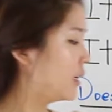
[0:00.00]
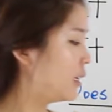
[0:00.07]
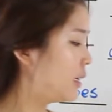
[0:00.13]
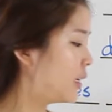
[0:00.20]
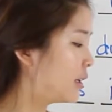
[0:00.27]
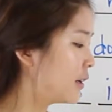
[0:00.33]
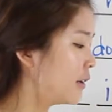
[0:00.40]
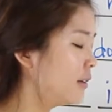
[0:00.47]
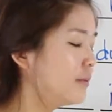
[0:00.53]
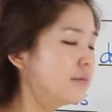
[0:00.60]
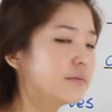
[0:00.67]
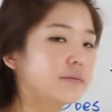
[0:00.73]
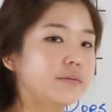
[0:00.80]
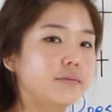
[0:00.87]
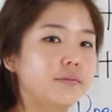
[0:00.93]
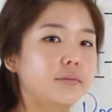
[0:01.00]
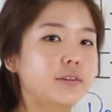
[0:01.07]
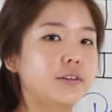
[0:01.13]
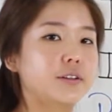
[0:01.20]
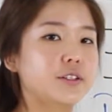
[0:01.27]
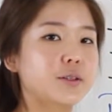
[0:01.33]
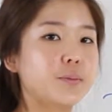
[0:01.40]
Here,
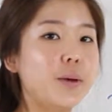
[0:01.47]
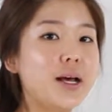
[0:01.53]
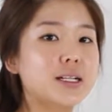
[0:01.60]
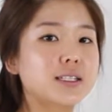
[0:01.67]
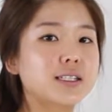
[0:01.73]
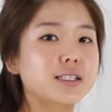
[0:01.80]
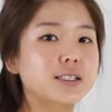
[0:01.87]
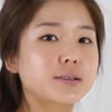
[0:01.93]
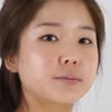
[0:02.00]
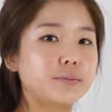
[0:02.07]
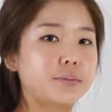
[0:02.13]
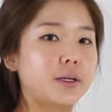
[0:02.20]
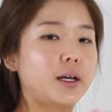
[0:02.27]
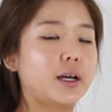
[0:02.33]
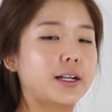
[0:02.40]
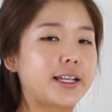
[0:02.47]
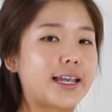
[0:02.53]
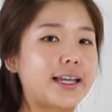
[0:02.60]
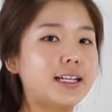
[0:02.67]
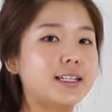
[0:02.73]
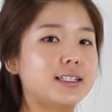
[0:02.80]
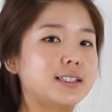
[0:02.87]
there's a bus, but
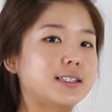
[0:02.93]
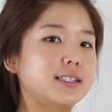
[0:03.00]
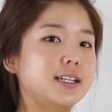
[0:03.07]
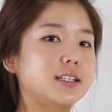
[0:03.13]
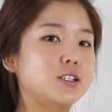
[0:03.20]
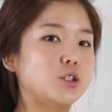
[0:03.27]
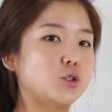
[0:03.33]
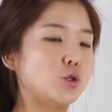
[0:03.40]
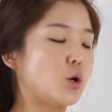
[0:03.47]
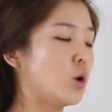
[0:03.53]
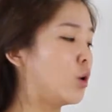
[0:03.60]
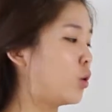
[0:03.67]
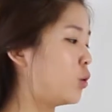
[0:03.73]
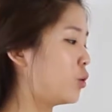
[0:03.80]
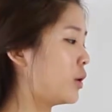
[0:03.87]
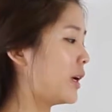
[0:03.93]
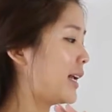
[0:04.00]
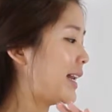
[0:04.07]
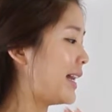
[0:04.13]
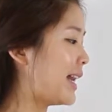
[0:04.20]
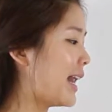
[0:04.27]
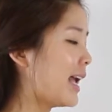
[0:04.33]
again, it says no,
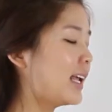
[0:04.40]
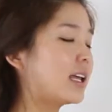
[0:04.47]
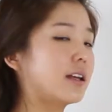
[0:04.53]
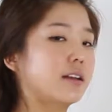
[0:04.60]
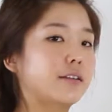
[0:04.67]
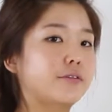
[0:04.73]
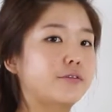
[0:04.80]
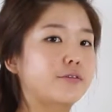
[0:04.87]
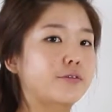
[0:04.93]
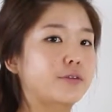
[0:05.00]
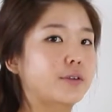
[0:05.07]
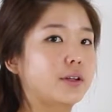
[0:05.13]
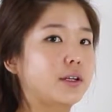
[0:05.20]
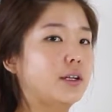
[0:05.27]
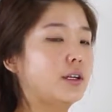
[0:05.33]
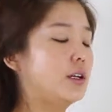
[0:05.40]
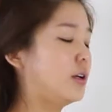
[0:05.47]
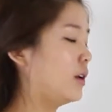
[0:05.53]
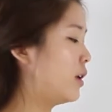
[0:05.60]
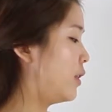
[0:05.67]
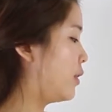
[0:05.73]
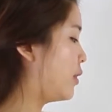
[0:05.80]
negative.
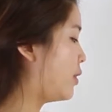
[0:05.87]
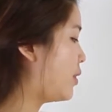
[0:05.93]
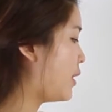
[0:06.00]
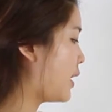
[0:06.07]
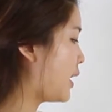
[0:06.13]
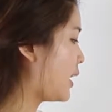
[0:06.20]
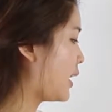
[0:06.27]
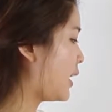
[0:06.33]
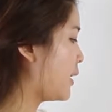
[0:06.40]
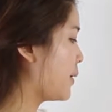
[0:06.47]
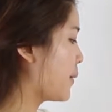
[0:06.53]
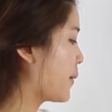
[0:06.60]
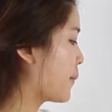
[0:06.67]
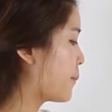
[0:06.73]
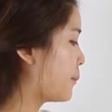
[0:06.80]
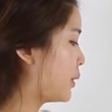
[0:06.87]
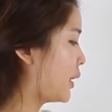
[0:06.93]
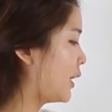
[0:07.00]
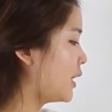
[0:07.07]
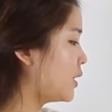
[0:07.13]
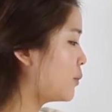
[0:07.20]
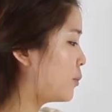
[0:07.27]
They
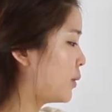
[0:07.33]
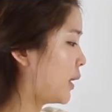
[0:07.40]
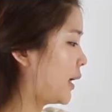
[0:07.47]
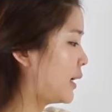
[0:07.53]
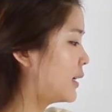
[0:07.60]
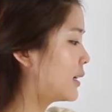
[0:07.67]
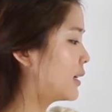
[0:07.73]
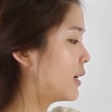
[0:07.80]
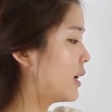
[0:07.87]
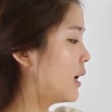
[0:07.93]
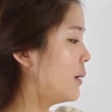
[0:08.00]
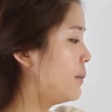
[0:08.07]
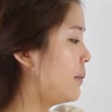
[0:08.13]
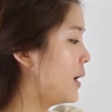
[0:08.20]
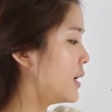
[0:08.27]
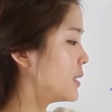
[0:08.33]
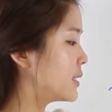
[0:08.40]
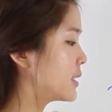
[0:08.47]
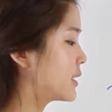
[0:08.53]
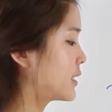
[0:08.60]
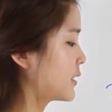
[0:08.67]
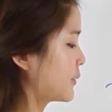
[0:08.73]
blank blank a
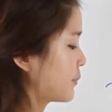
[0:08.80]
bus.